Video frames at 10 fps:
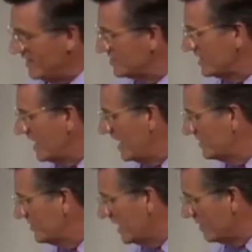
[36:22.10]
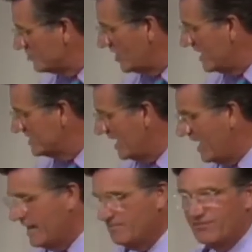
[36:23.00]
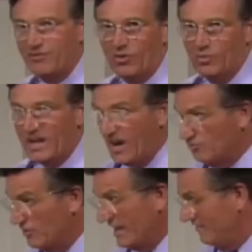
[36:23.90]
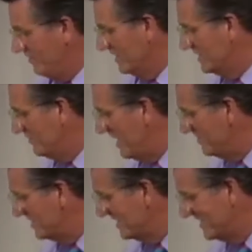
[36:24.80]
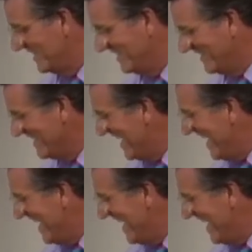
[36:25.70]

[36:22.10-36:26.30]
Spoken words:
that's the kind of thing I'm trying to aim for when I really feel as if I've succeeded.